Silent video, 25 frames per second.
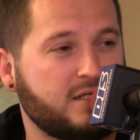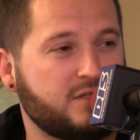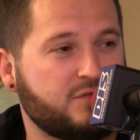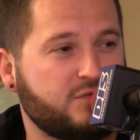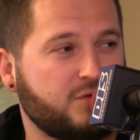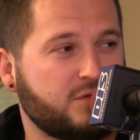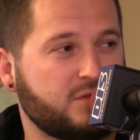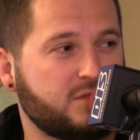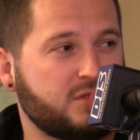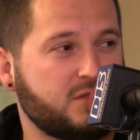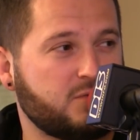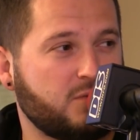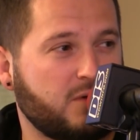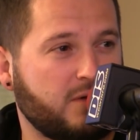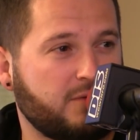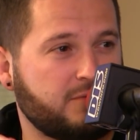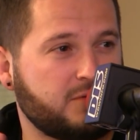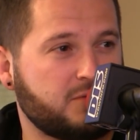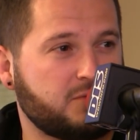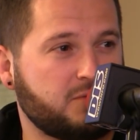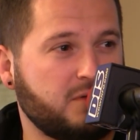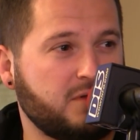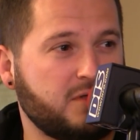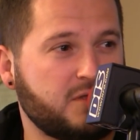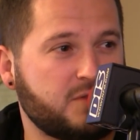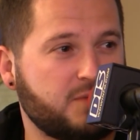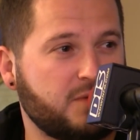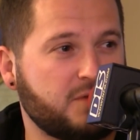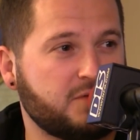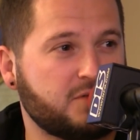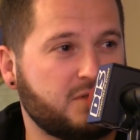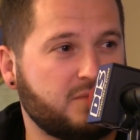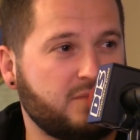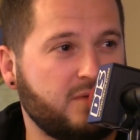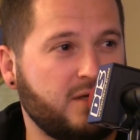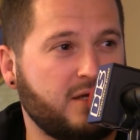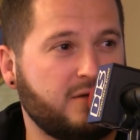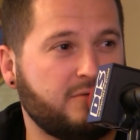versus what it was really
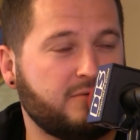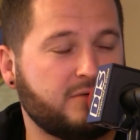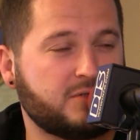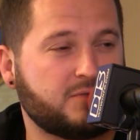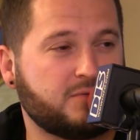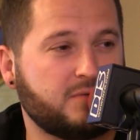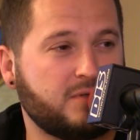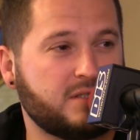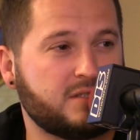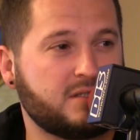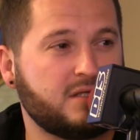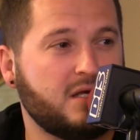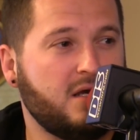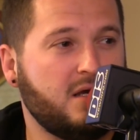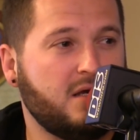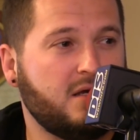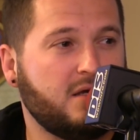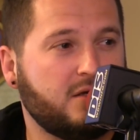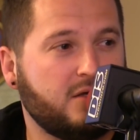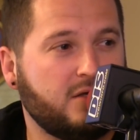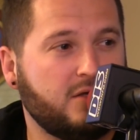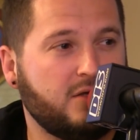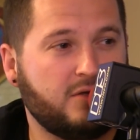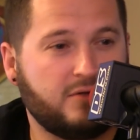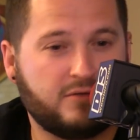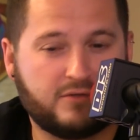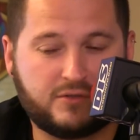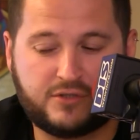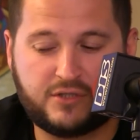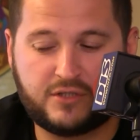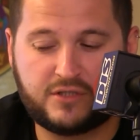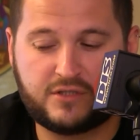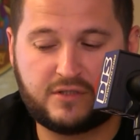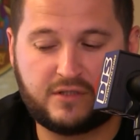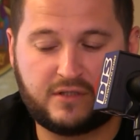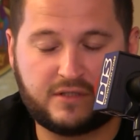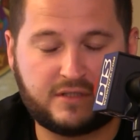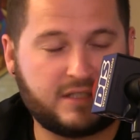supposed to be, which was you were
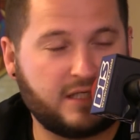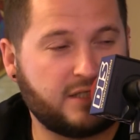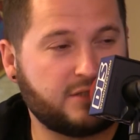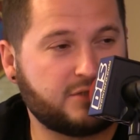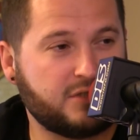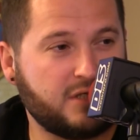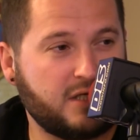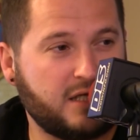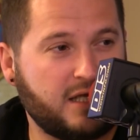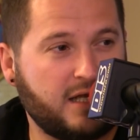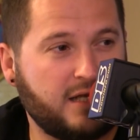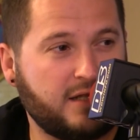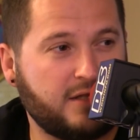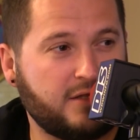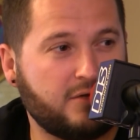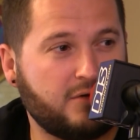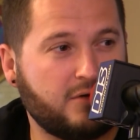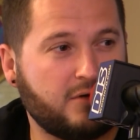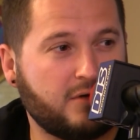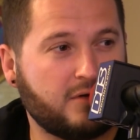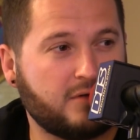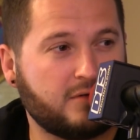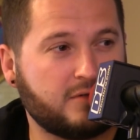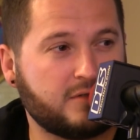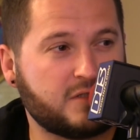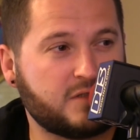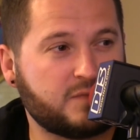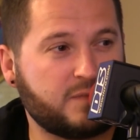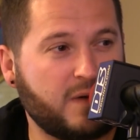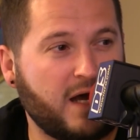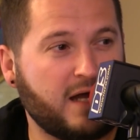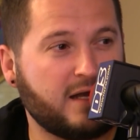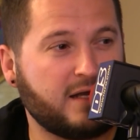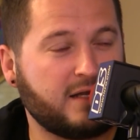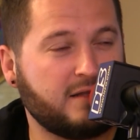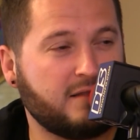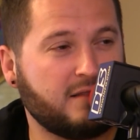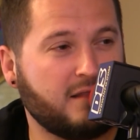just essentially getting your
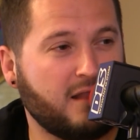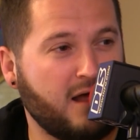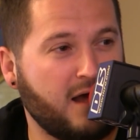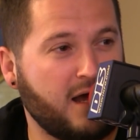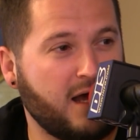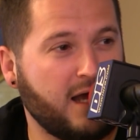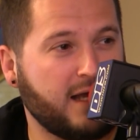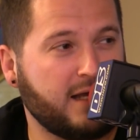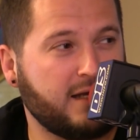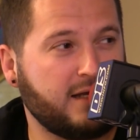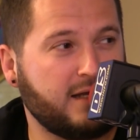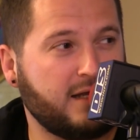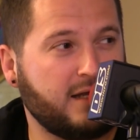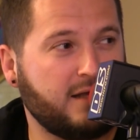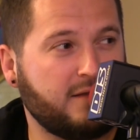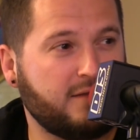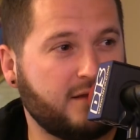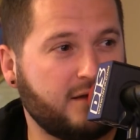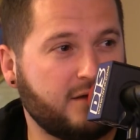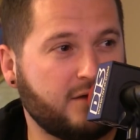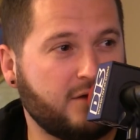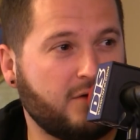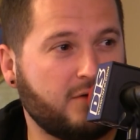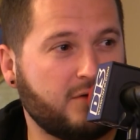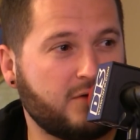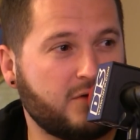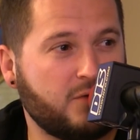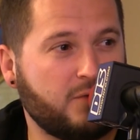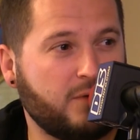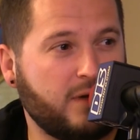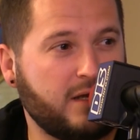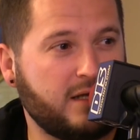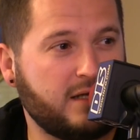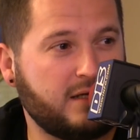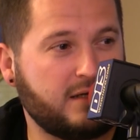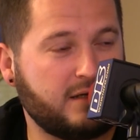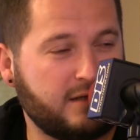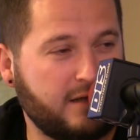spot in line and then going to
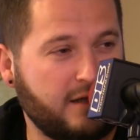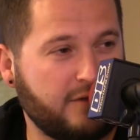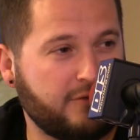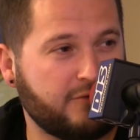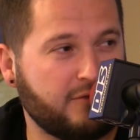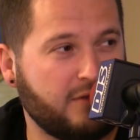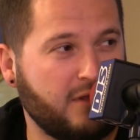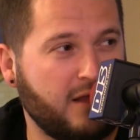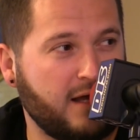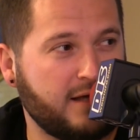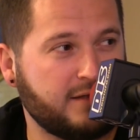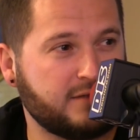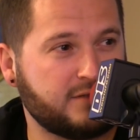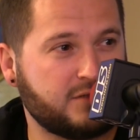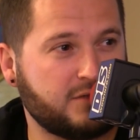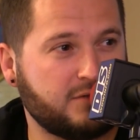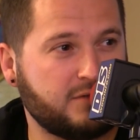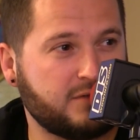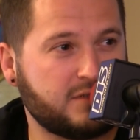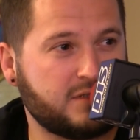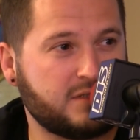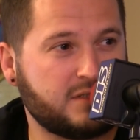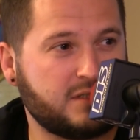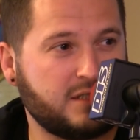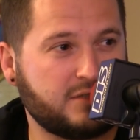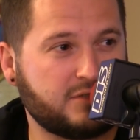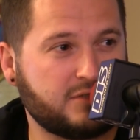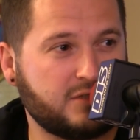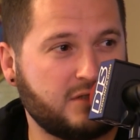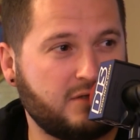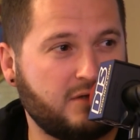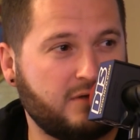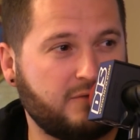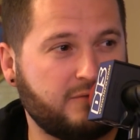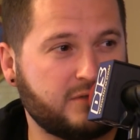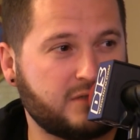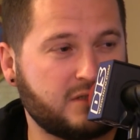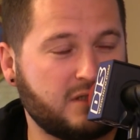wait in another line. So it's essentially,
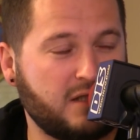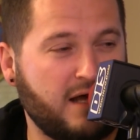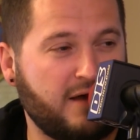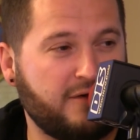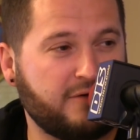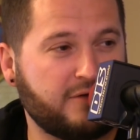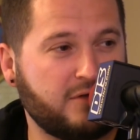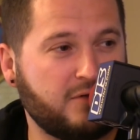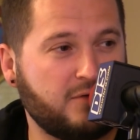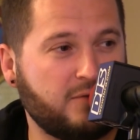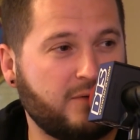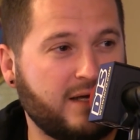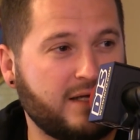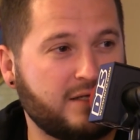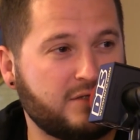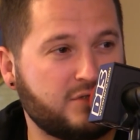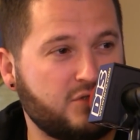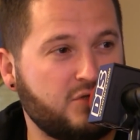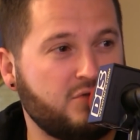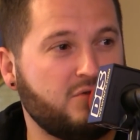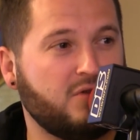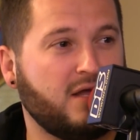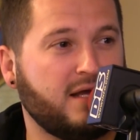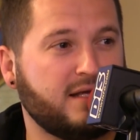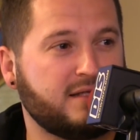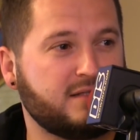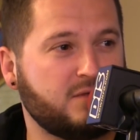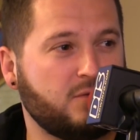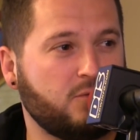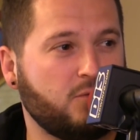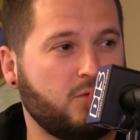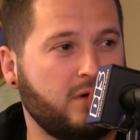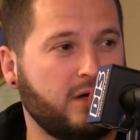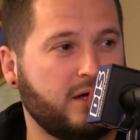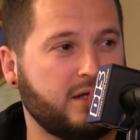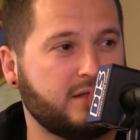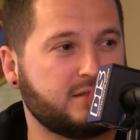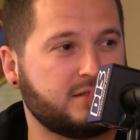it was allowing you to wait in two lines at
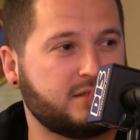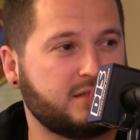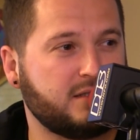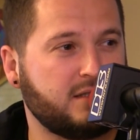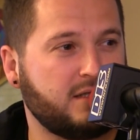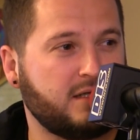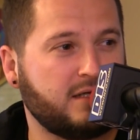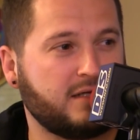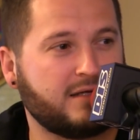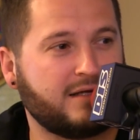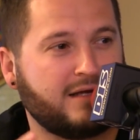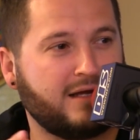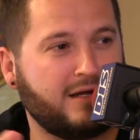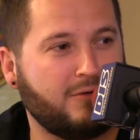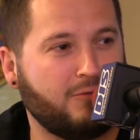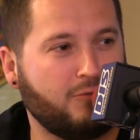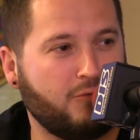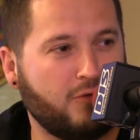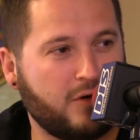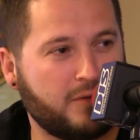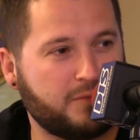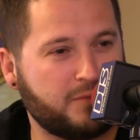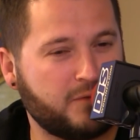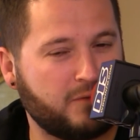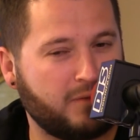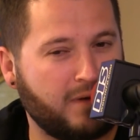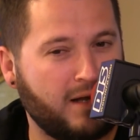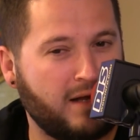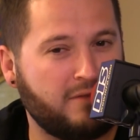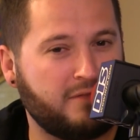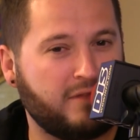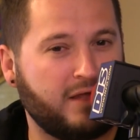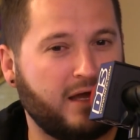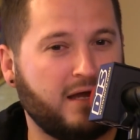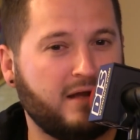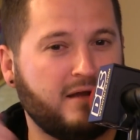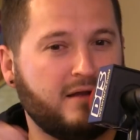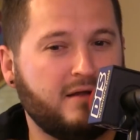once, and then it kind of warped
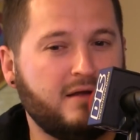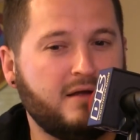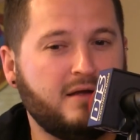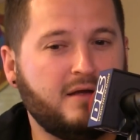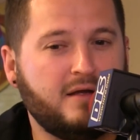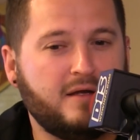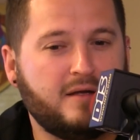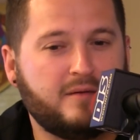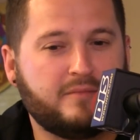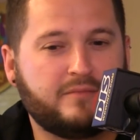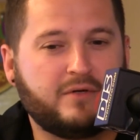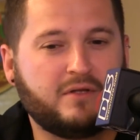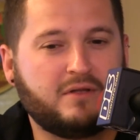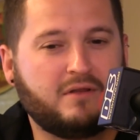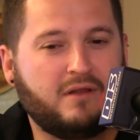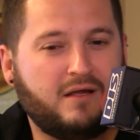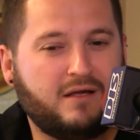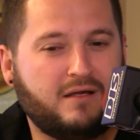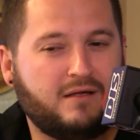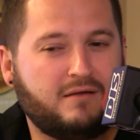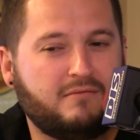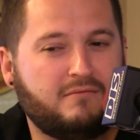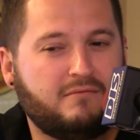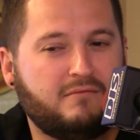around that. But like